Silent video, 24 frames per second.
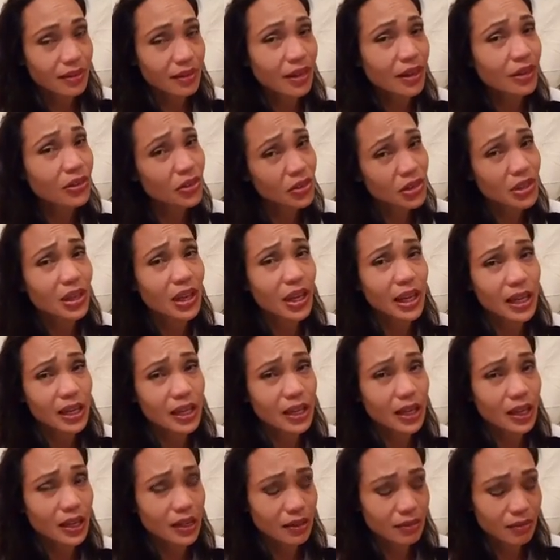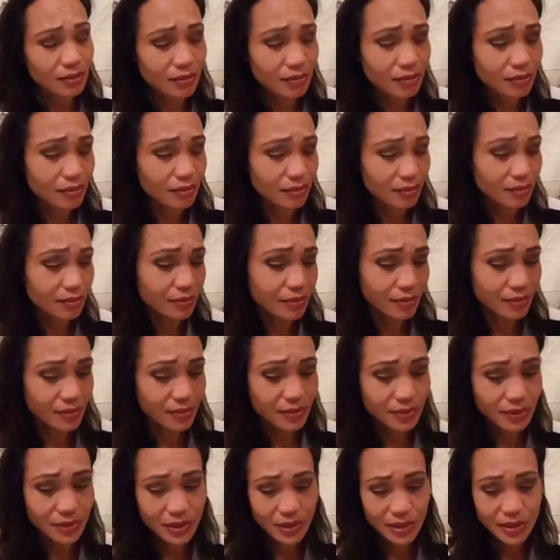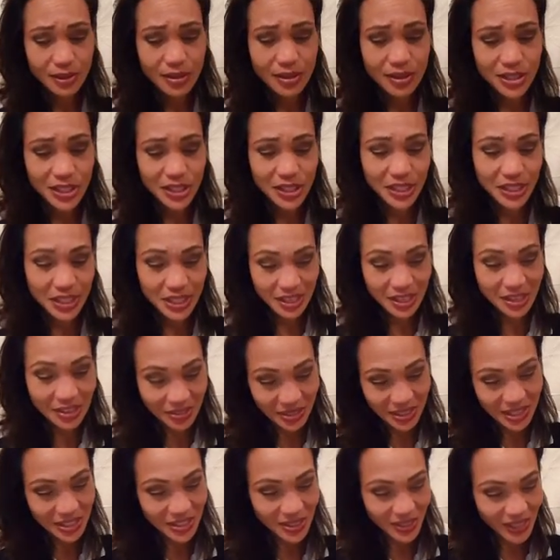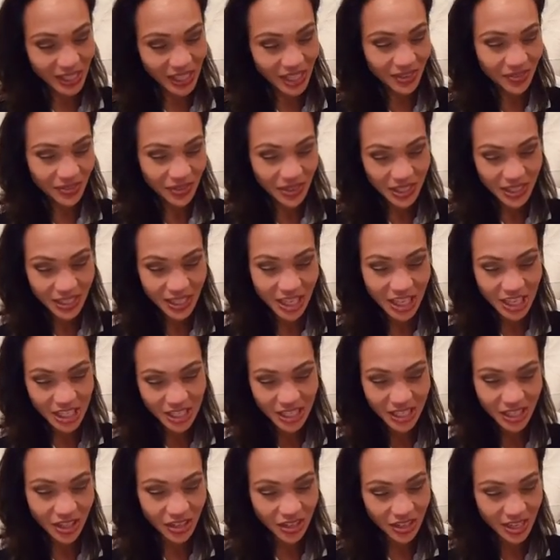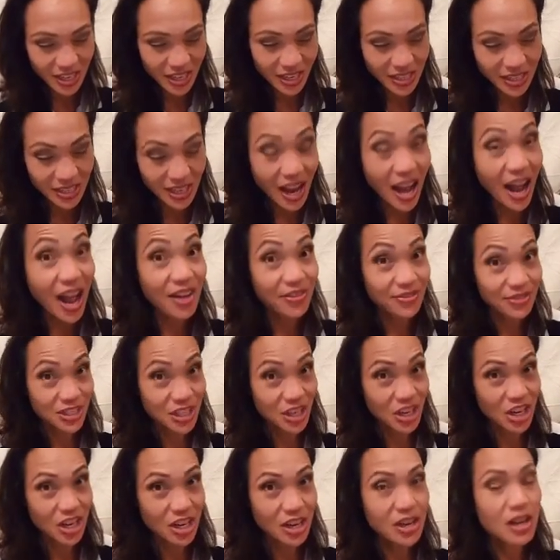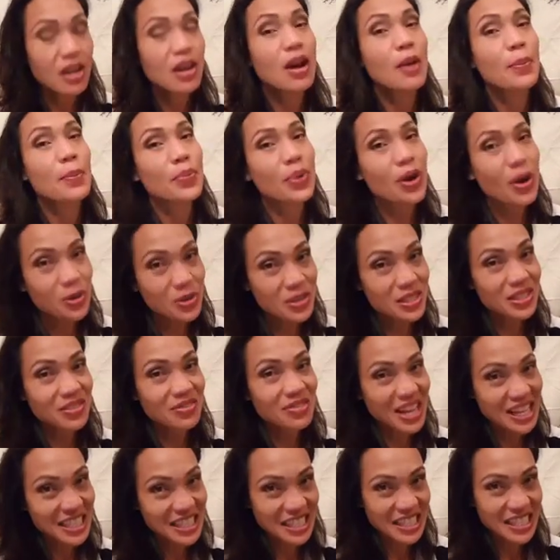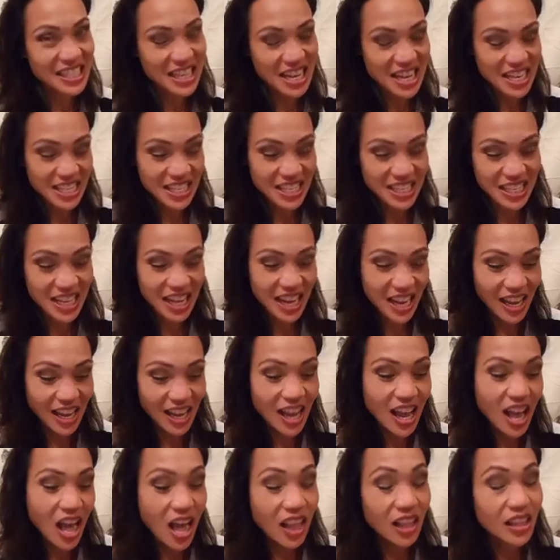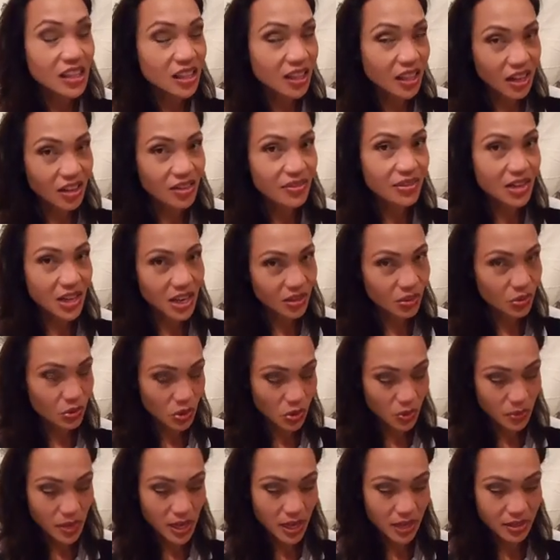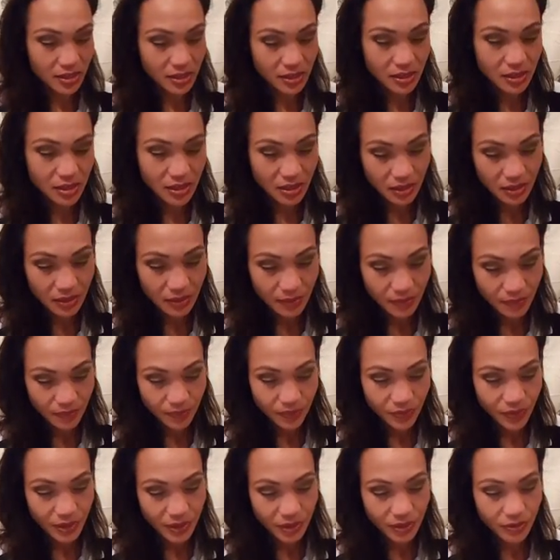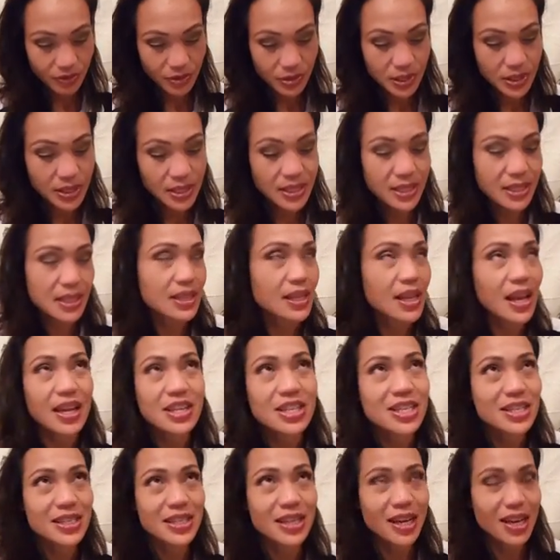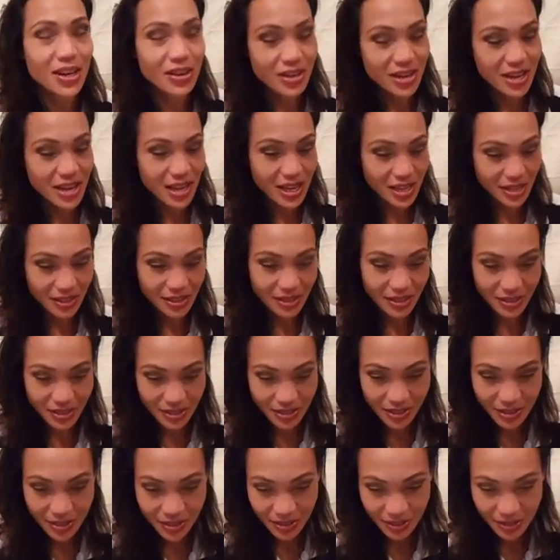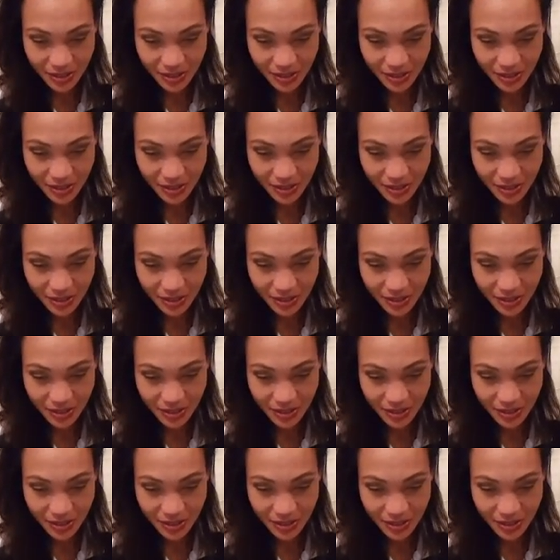I know you like it. So let's see what's going on for Sagittarius after post Valentine's Day love and romance for Sagittarius.